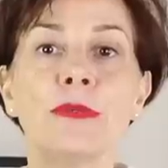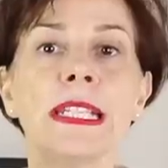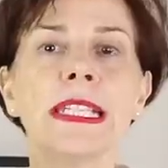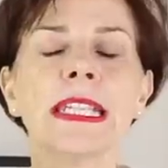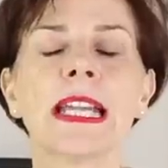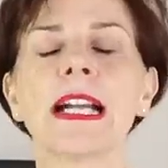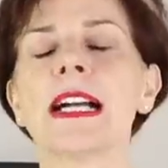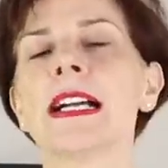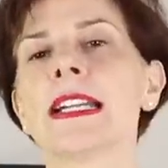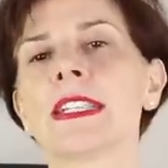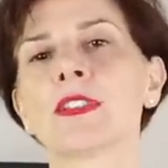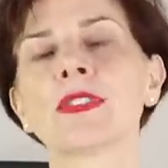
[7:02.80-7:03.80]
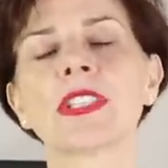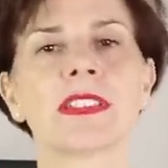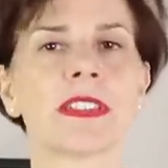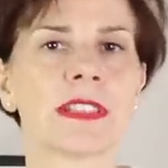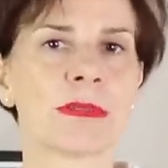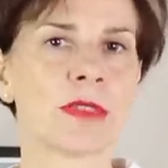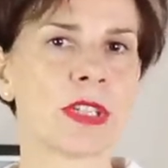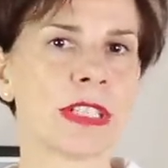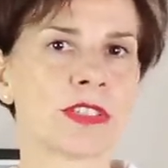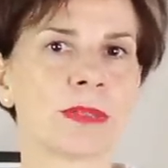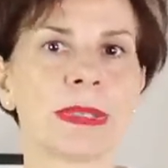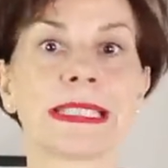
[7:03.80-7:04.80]
really I consider them a
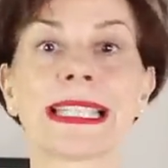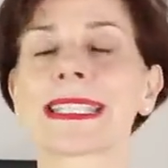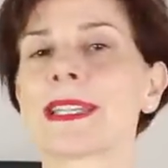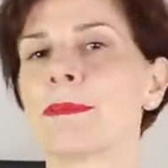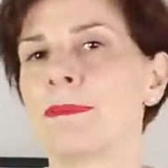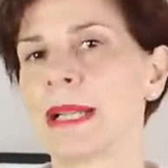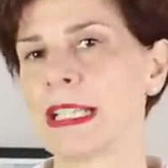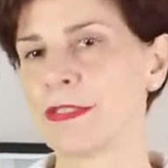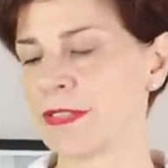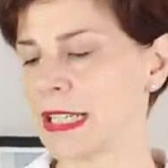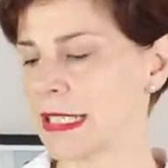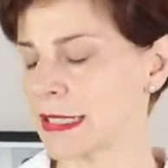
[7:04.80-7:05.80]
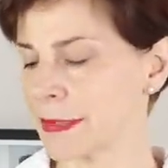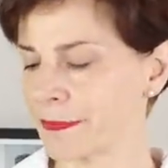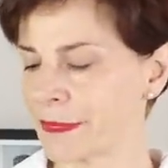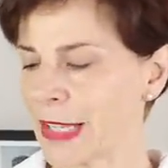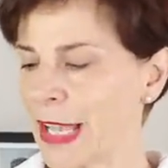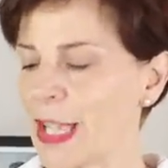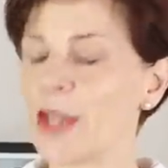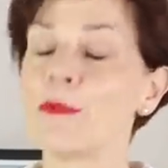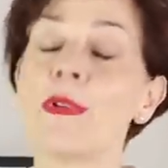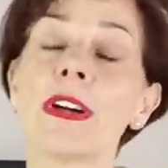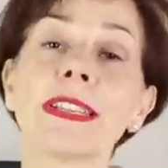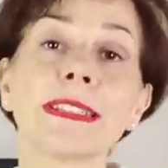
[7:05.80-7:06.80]
little bit like ballet flats. And
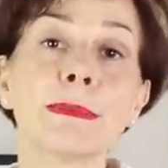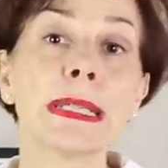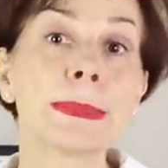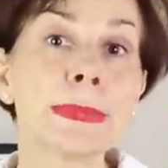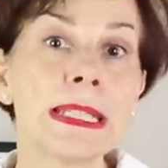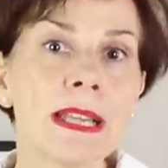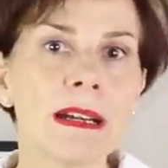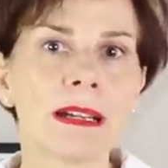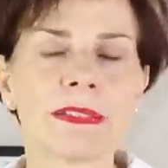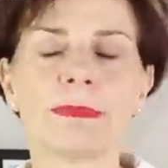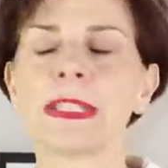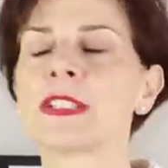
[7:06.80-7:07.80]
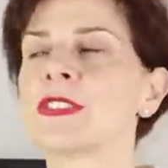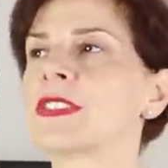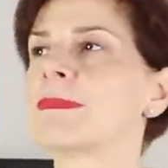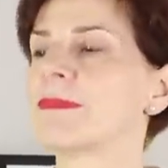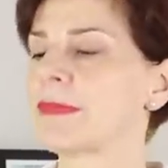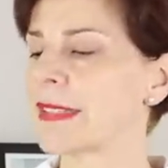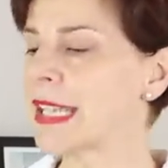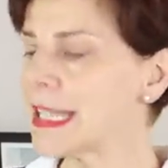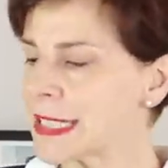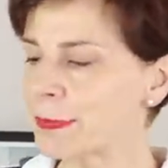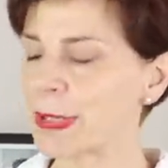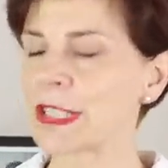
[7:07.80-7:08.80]
why they make me laugh because
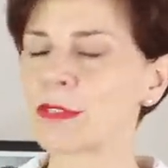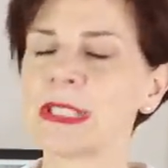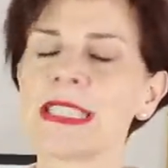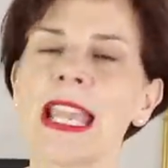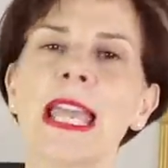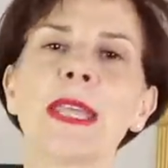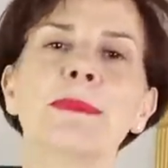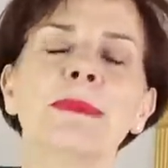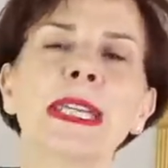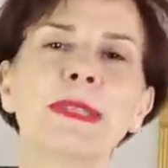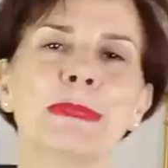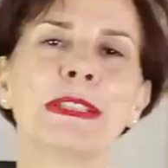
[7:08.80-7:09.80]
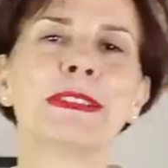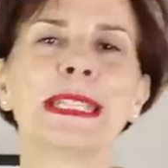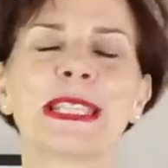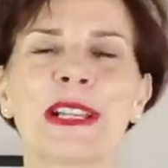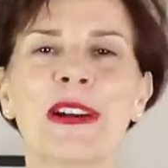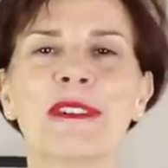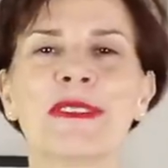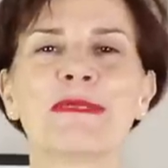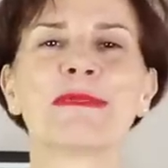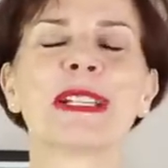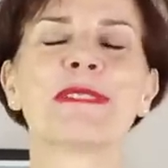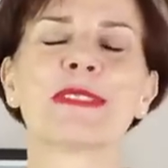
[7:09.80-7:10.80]
espadrilles make me think of
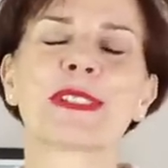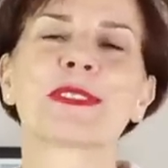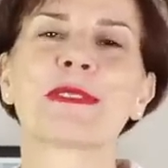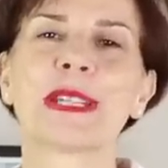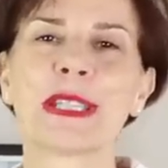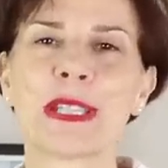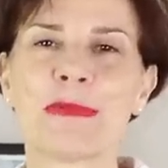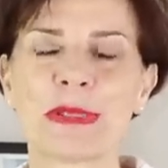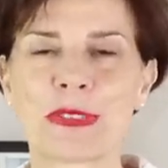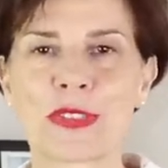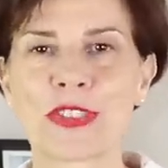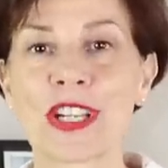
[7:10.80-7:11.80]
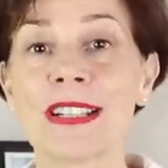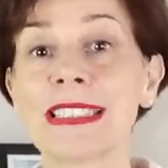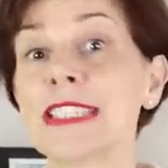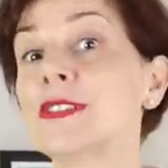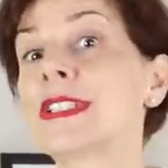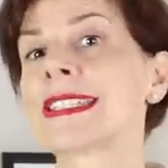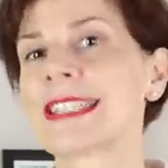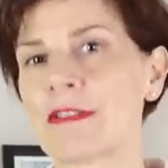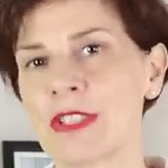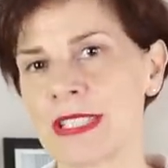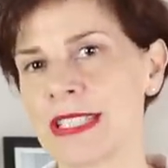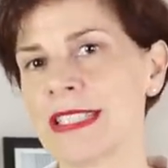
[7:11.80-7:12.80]
when I was growing up as a child in the
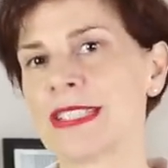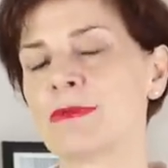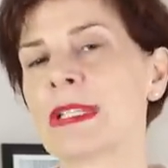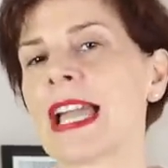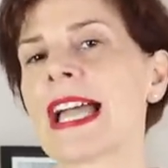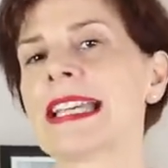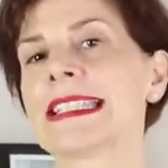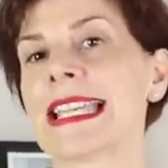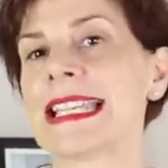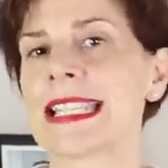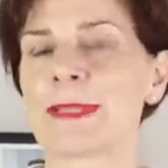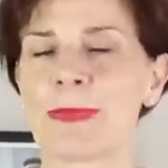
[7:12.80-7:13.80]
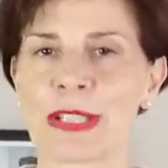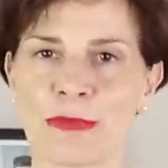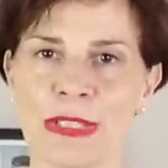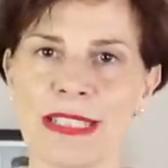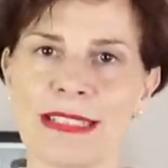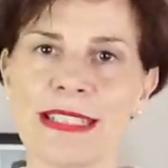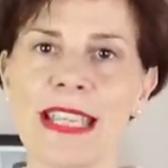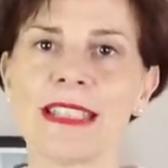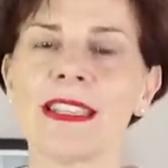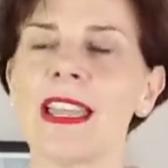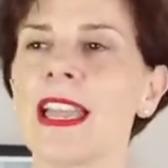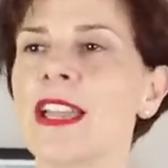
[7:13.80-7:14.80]
70s. We had espadrilles
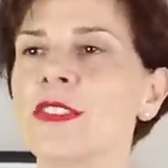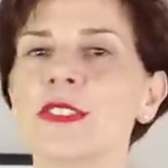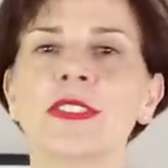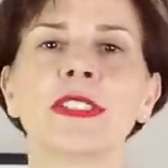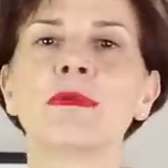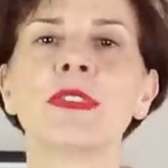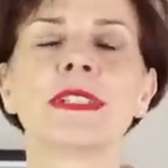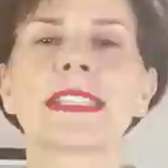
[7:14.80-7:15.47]
then, you know, they were in